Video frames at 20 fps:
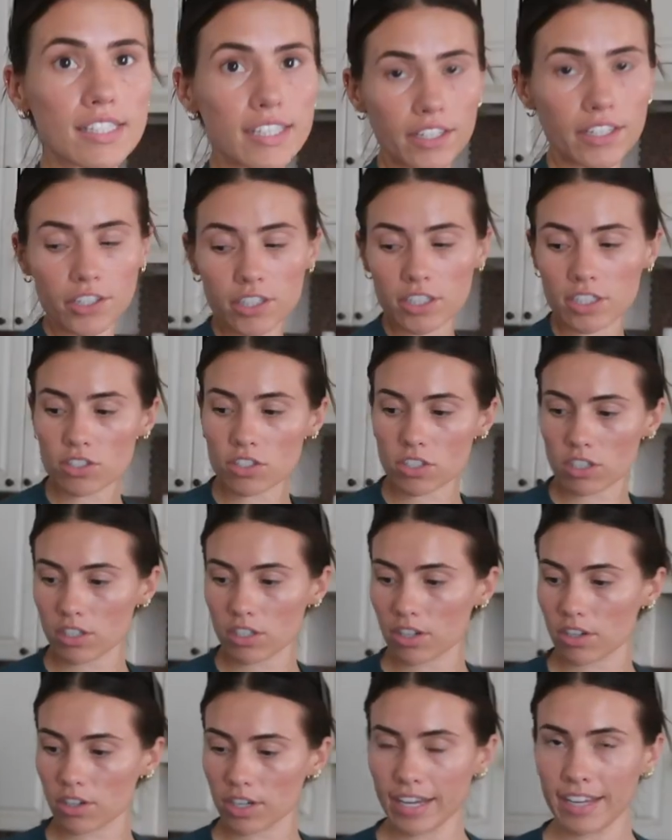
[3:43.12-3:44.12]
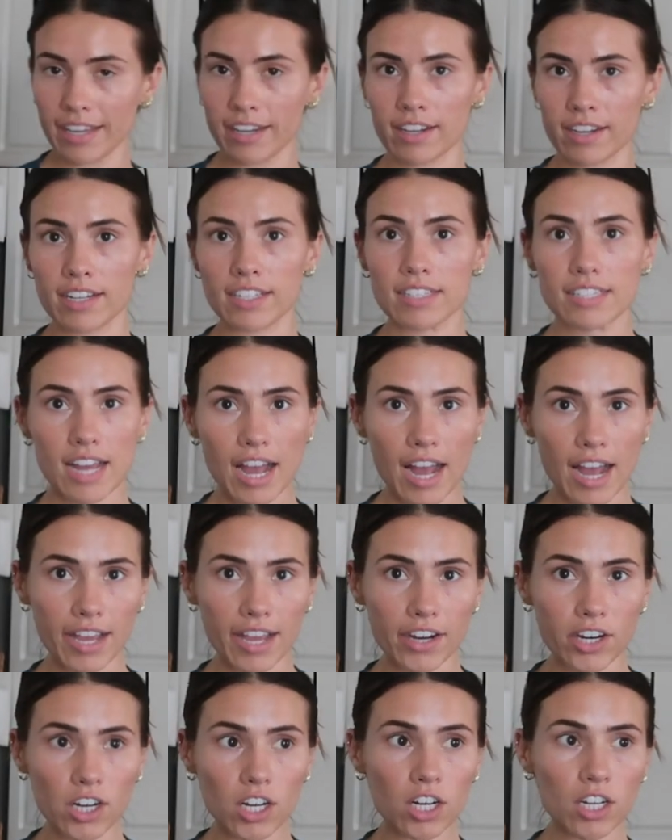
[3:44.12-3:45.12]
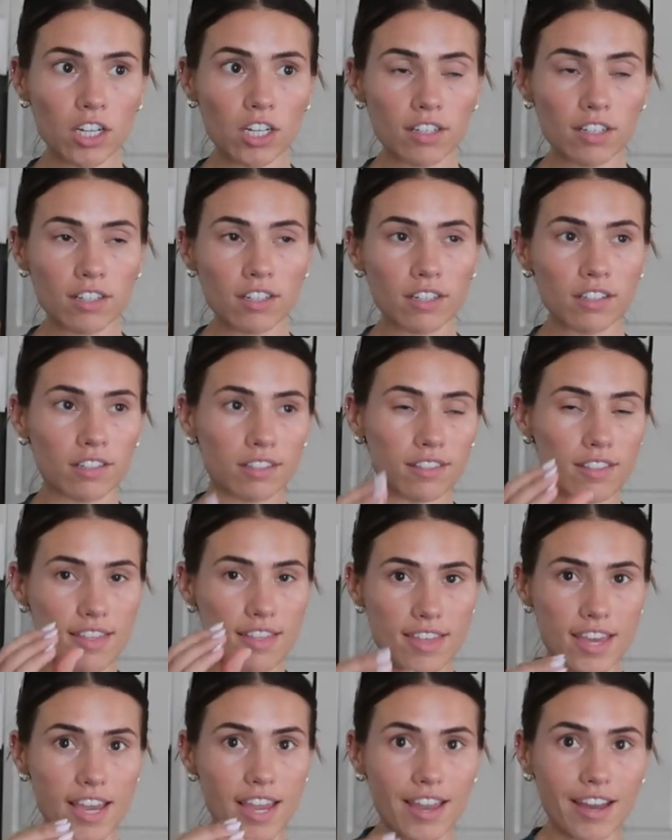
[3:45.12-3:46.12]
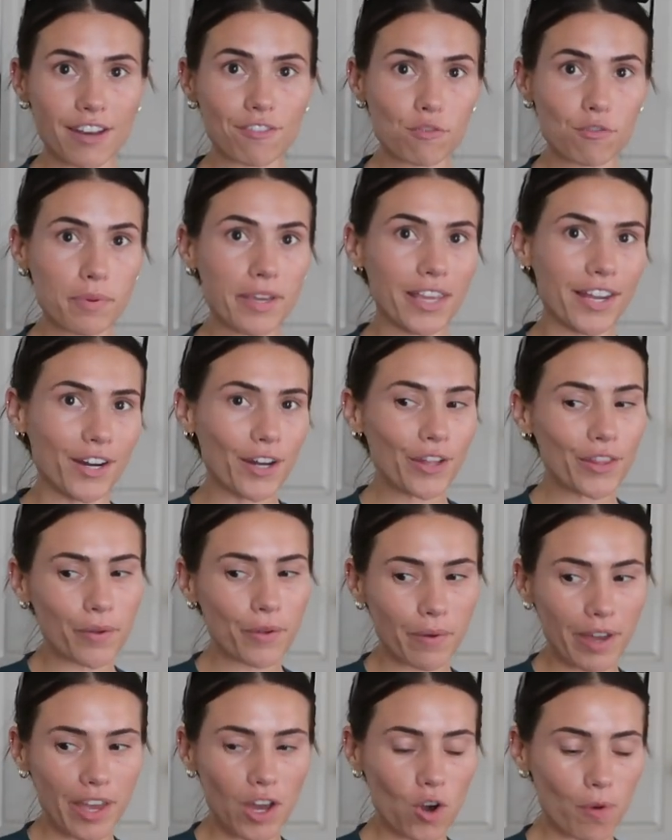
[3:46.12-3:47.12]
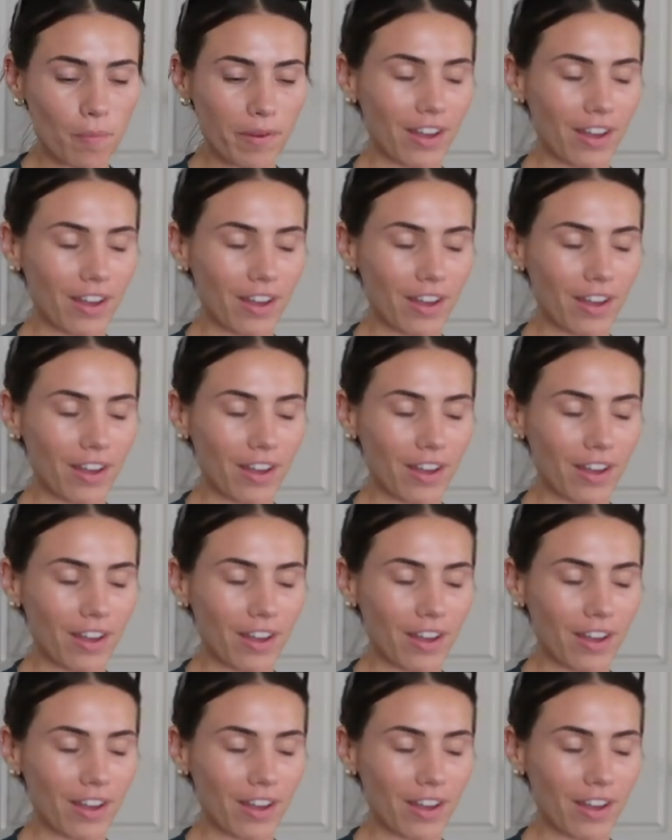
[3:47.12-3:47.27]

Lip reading: Dinner is secure. I ate an entire thing of pita on the way home.